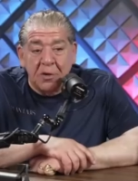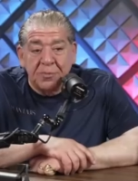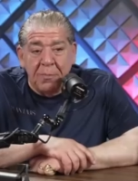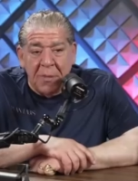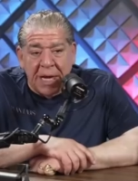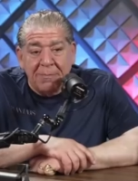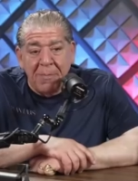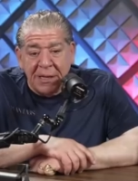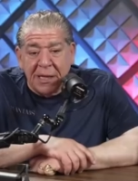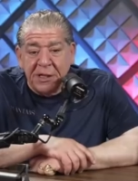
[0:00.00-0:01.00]
of those, like,
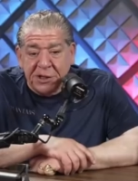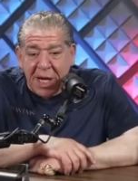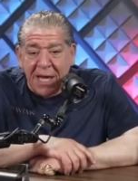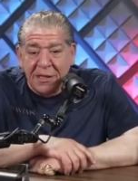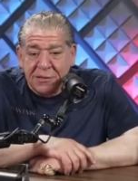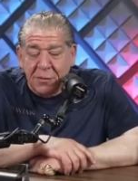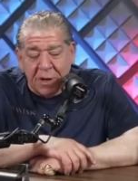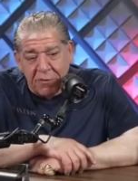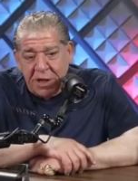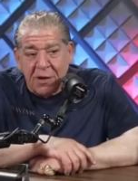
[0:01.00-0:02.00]
mentally challenged,
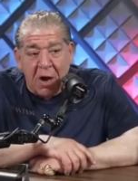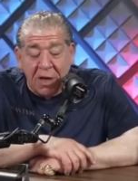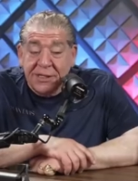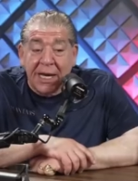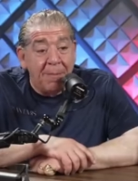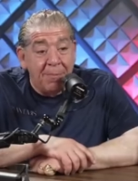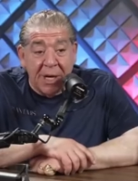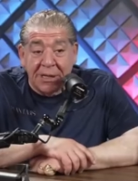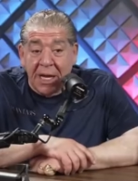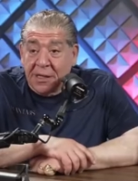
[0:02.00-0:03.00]
like retards, they got
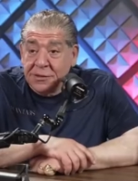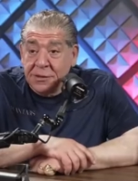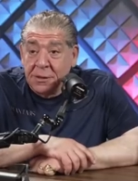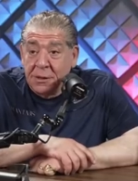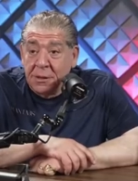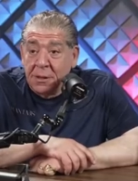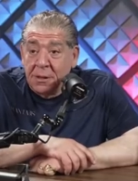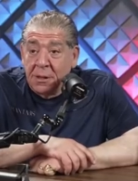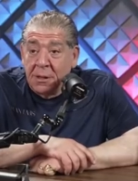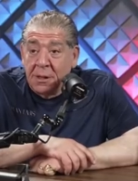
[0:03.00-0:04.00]
big dicks.
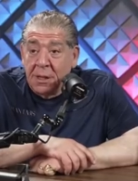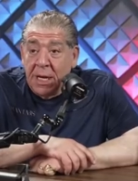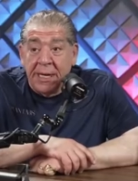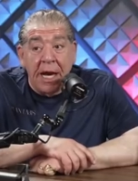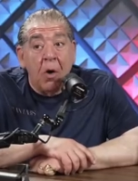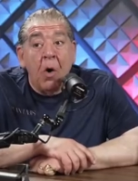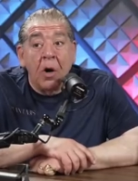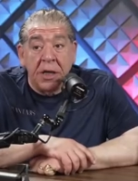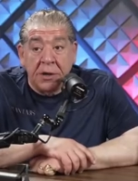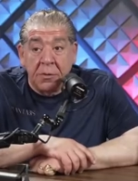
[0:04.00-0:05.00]
Yeah. And they're
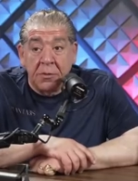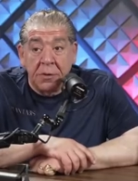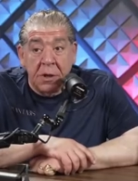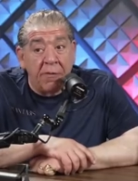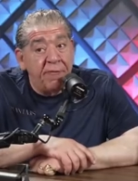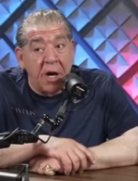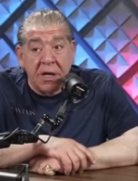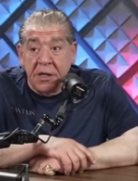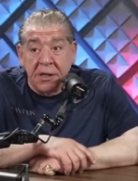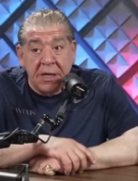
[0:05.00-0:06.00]
horny, too. They'll
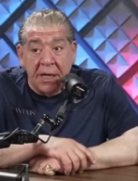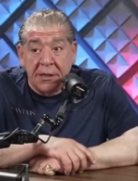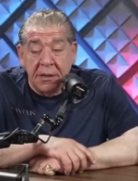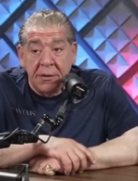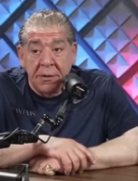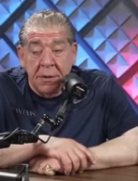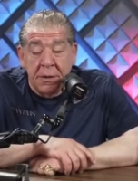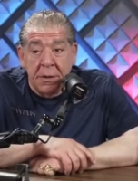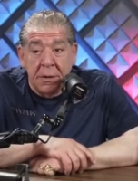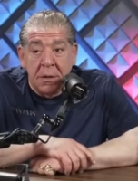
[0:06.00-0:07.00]
fuck you to death.
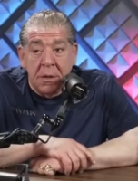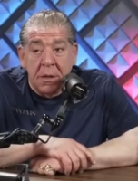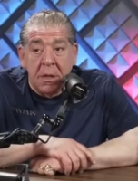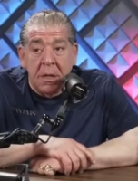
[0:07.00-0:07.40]
Oh, dude,